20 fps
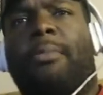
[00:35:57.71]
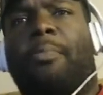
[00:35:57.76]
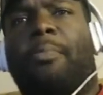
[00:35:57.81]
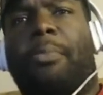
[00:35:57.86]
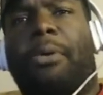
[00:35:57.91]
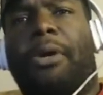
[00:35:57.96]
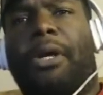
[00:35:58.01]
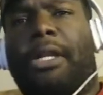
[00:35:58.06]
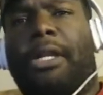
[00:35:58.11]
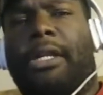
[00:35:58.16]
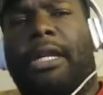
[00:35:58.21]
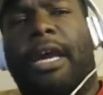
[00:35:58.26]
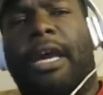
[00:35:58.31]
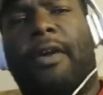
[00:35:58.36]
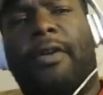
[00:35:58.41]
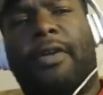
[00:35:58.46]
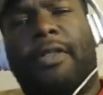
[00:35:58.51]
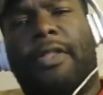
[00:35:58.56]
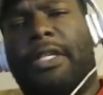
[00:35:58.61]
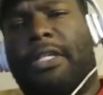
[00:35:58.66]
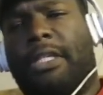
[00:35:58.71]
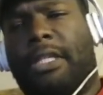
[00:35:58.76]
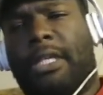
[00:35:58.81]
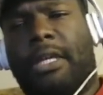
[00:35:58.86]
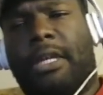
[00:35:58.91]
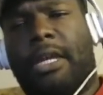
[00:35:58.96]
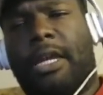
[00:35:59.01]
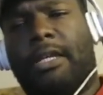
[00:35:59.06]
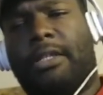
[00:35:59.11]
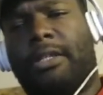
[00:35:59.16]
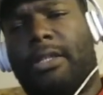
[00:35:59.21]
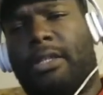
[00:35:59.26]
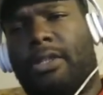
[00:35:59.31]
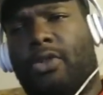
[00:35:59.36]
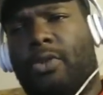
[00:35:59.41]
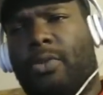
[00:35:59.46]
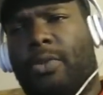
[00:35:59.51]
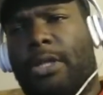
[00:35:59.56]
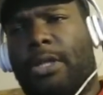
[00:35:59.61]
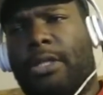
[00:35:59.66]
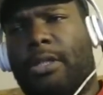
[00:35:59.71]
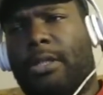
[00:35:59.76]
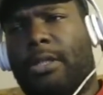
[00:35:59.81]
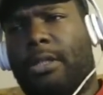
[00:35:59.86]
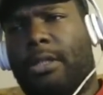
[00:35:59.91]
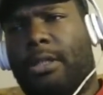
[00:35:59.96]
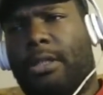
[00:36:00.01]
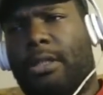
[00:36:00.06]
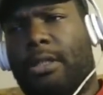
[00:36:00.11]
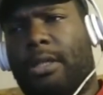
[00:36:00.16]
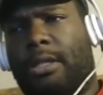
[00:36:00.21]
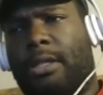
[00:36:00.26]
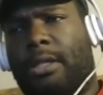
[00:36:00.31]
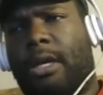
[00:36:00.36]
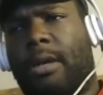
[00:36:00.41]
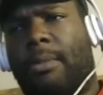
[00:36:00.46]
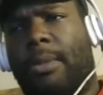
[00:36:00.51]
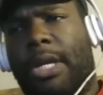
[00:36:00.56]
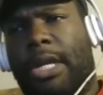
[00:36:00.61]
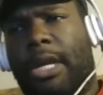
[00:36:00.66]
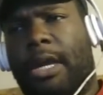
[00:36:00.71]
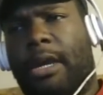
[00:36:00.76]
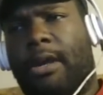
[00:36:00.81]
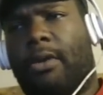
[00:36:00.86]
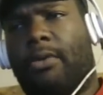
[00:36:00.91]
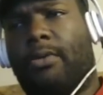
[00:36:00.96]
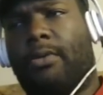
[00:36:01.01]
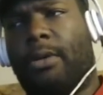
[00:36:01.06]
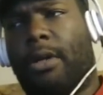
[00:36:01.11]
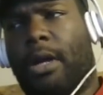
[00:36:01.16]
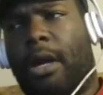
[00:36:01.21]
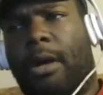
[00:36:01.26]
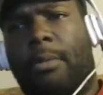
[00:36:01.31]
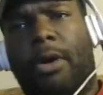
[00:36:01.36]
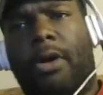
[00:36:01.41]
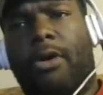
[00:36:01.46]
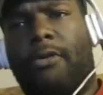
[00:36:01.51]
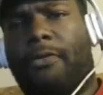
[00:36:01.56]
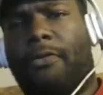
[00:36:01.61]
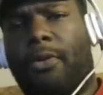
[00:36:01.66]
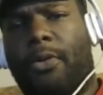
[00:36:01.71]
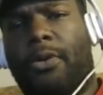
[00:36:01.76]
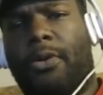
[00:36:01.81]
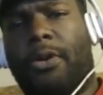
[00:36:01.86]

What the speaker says: But now that this NX situation is coming down, I'm all for it